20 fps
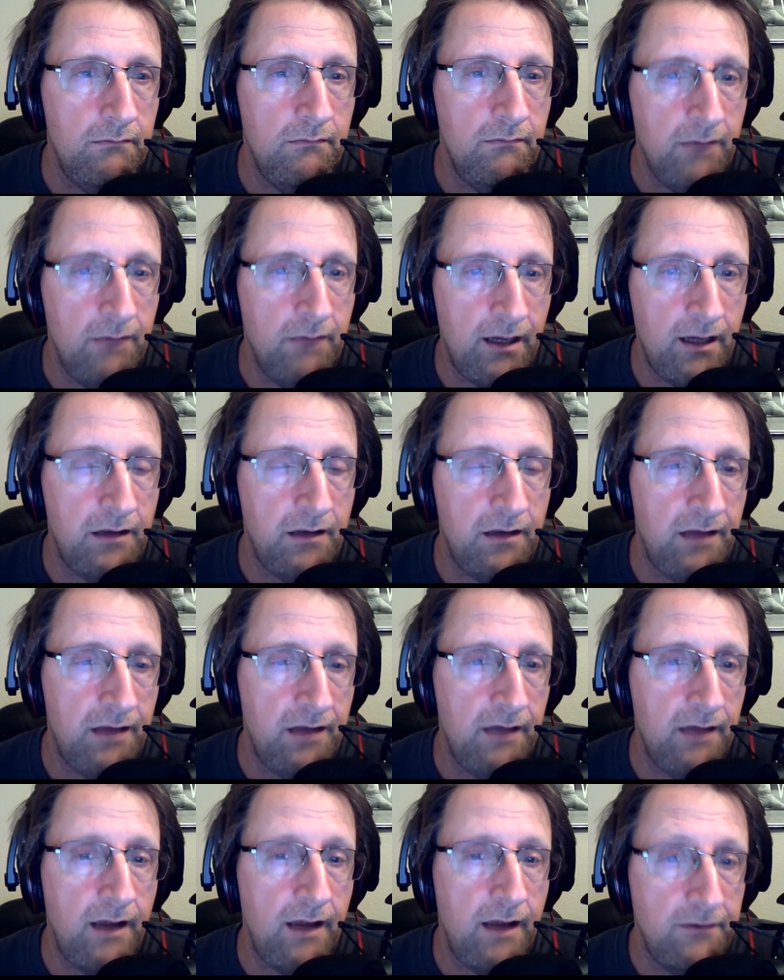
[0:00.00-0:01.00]
Like I
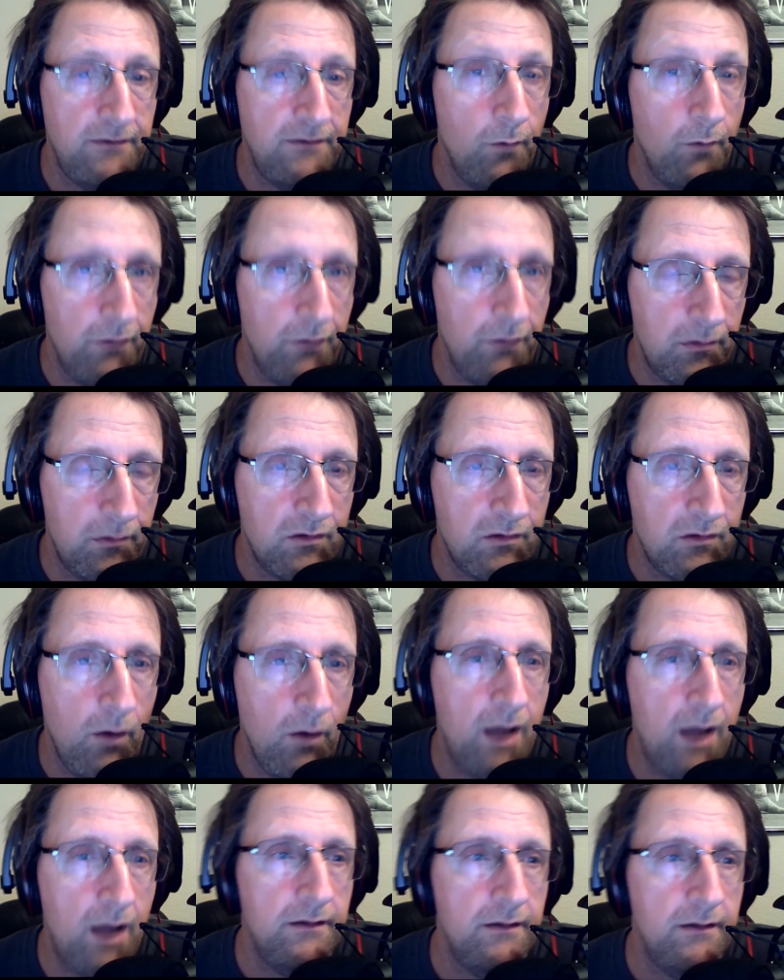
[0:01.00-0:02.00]
said, I don't know
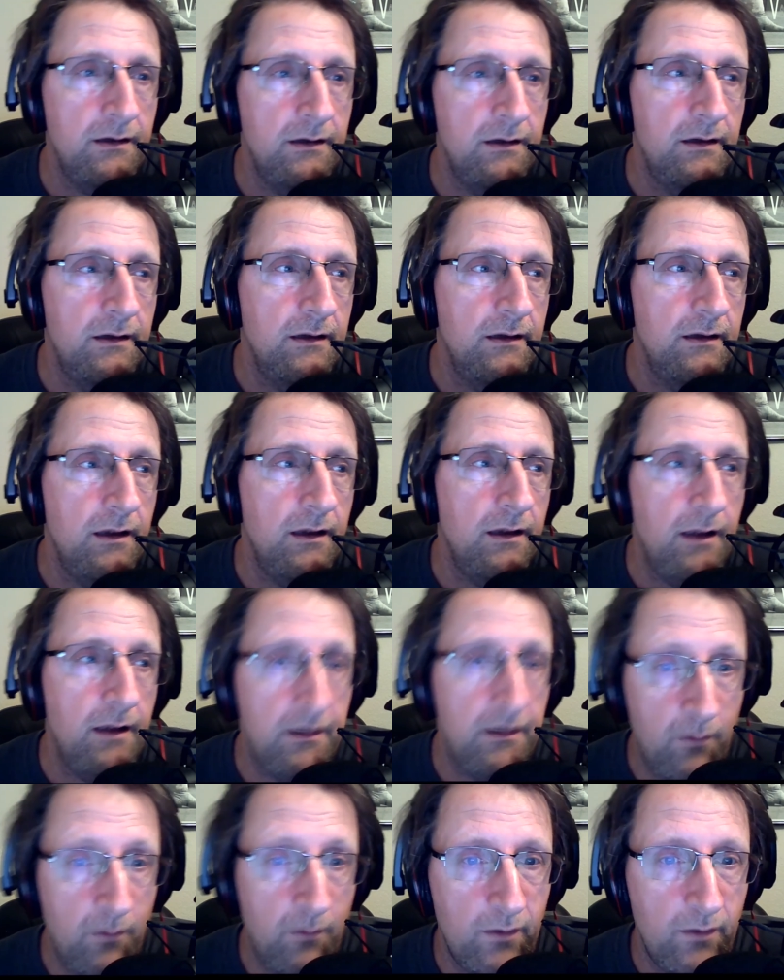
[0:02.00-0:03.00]
squat. I
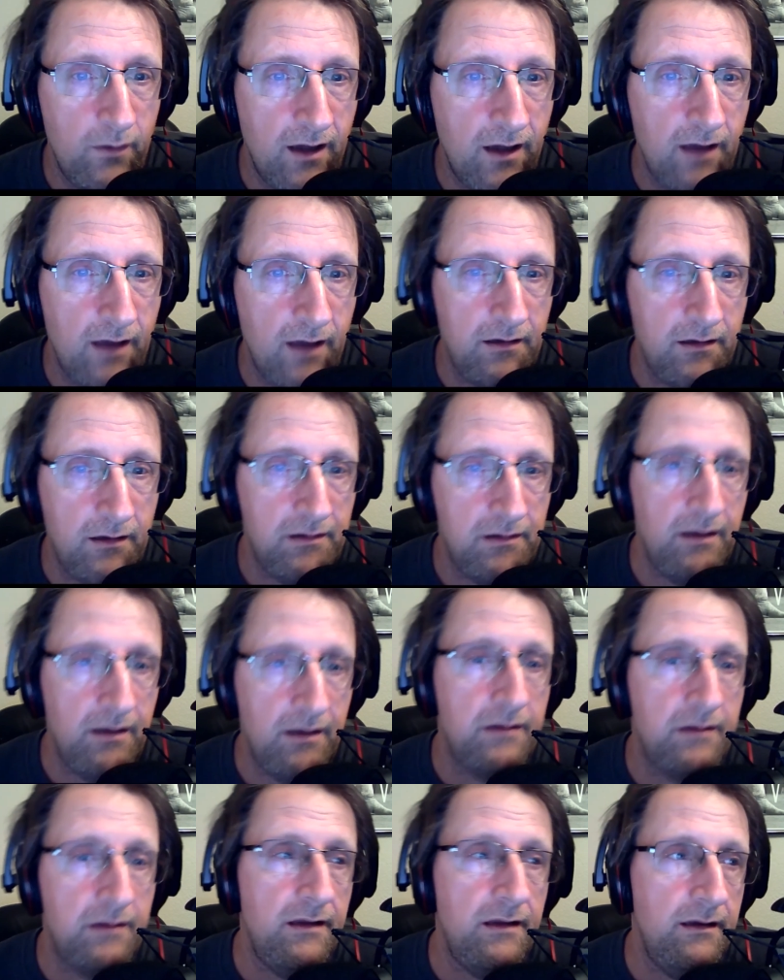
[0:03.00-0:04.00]
know a God
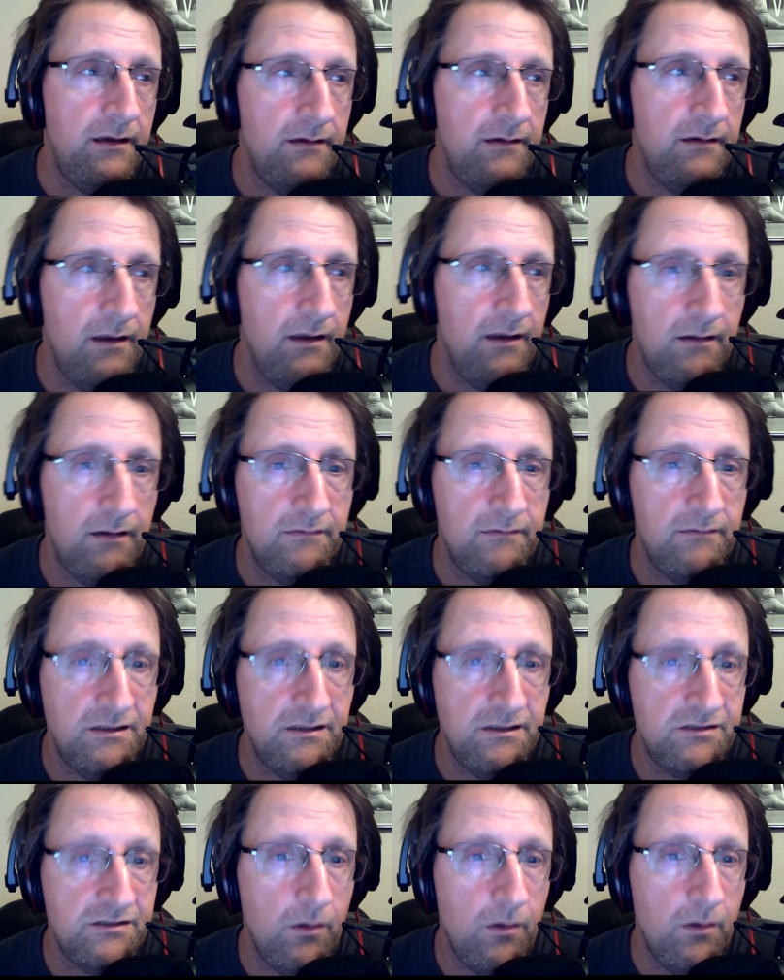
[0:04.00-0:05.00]
exists, and He
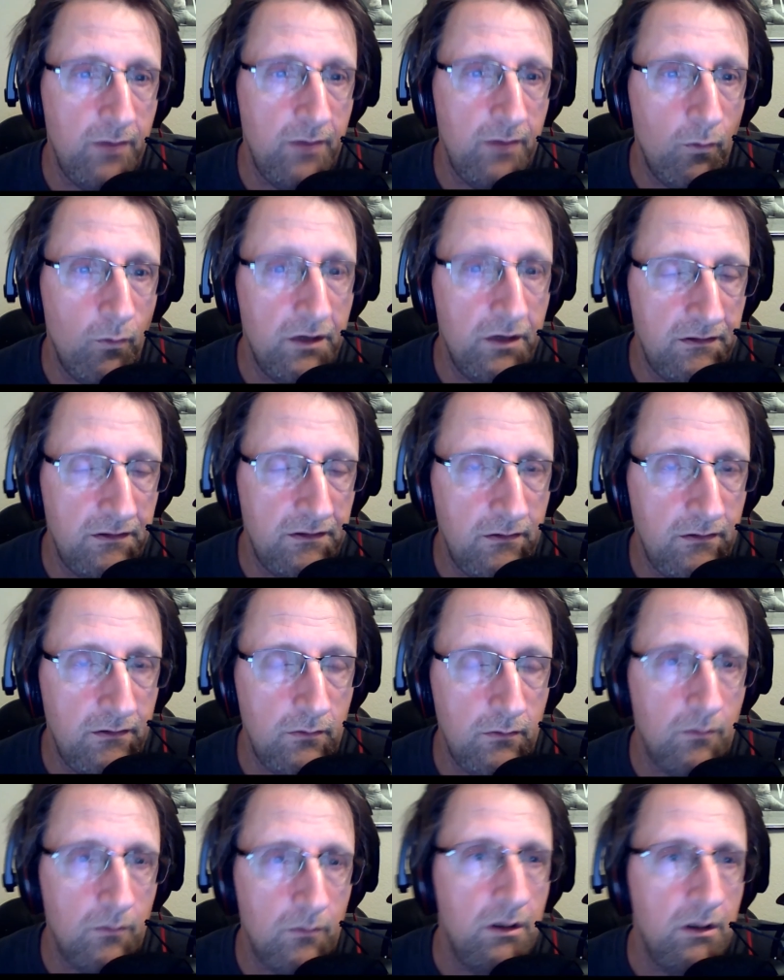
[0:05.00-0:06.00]
showed me 1 and
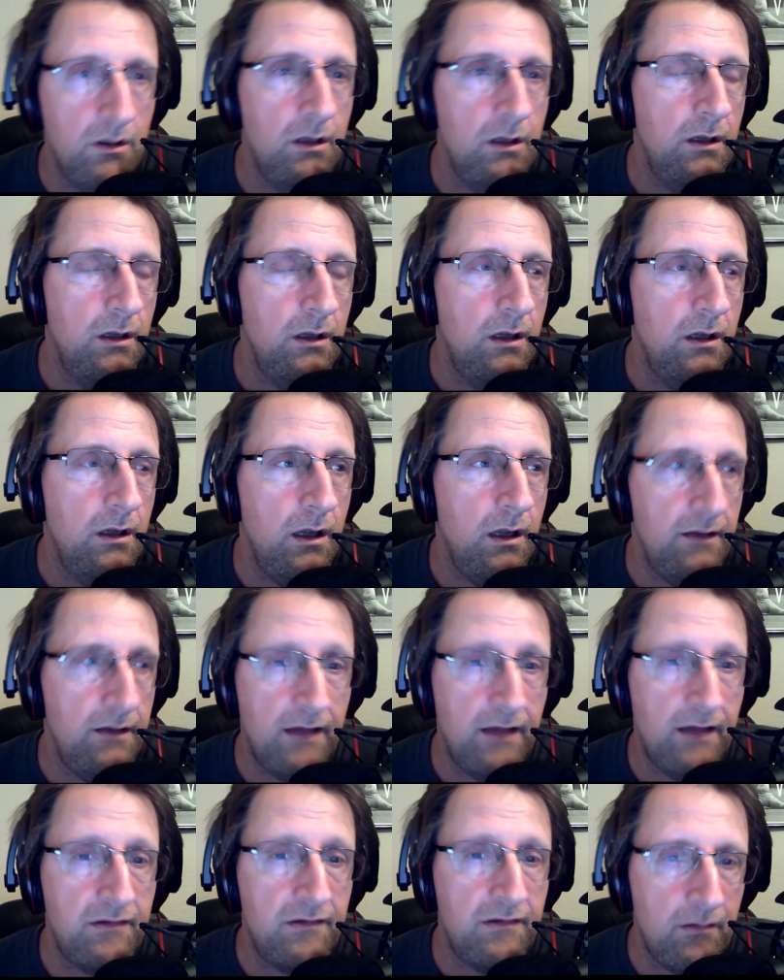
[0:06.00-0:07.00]
2.
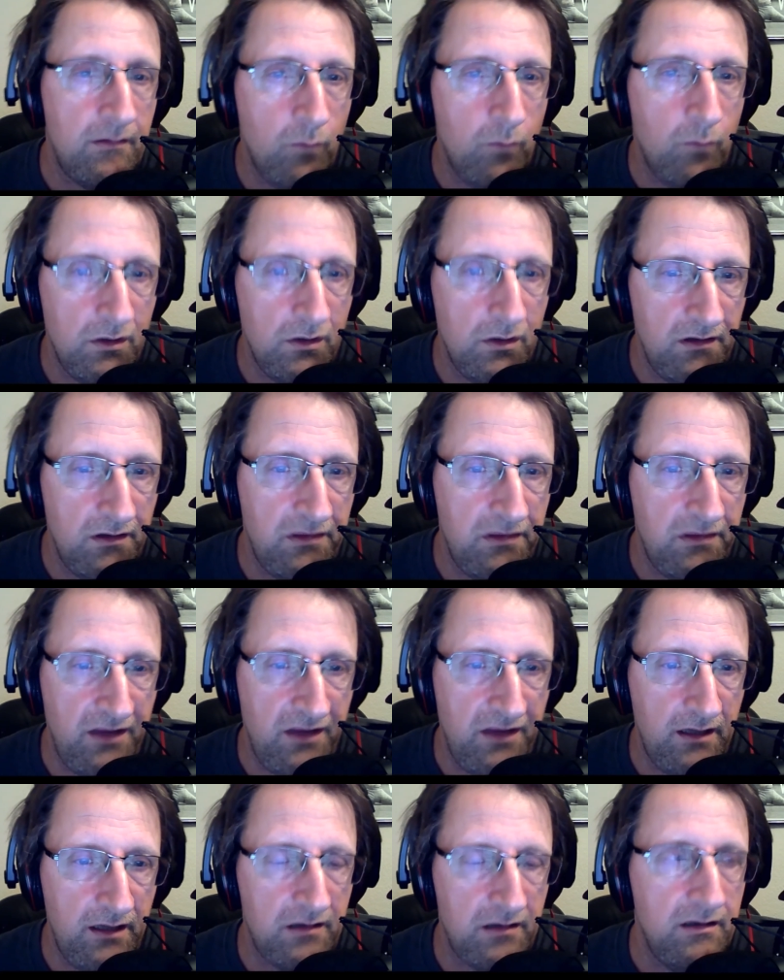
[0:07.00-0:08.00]
That's just one of the
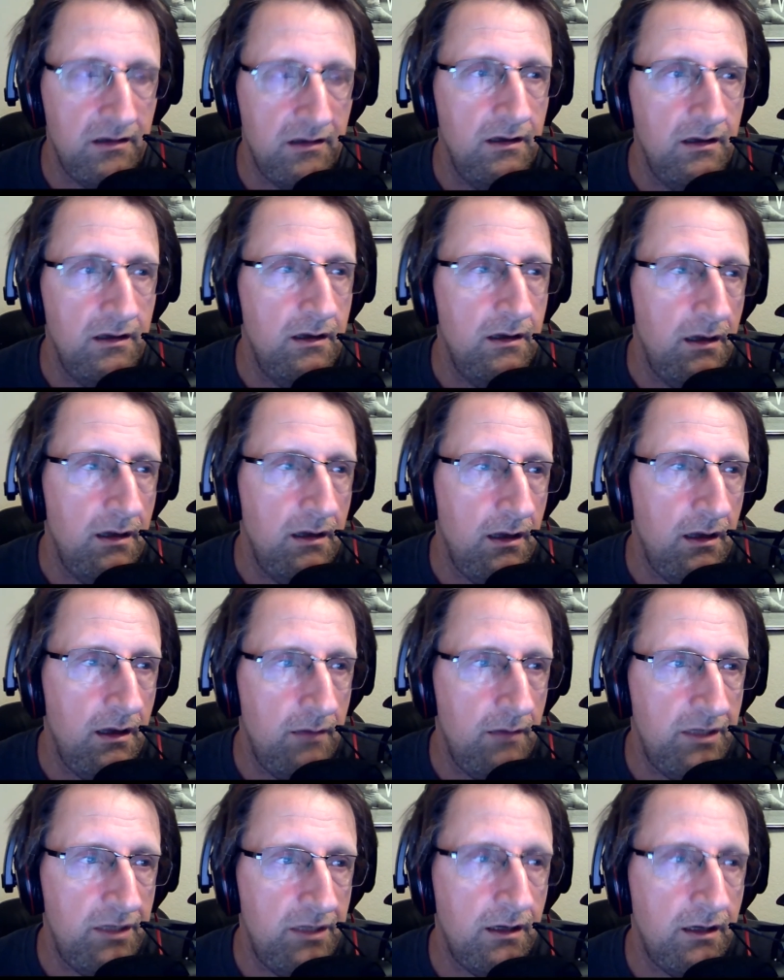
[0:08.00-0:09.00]
things,
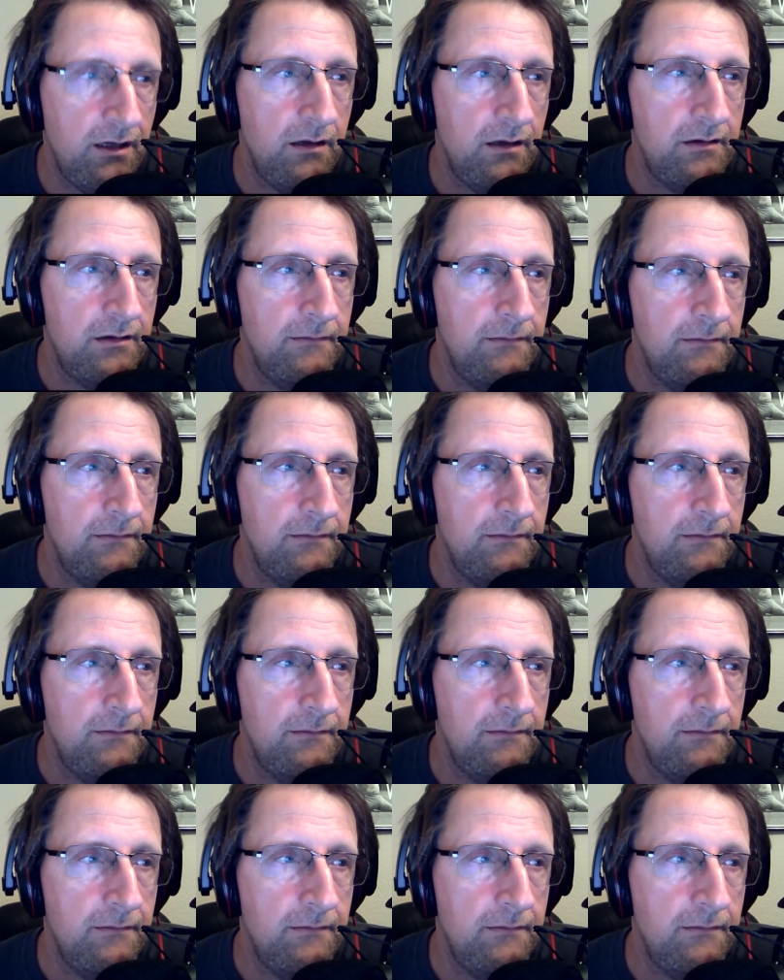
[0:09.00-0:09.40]
because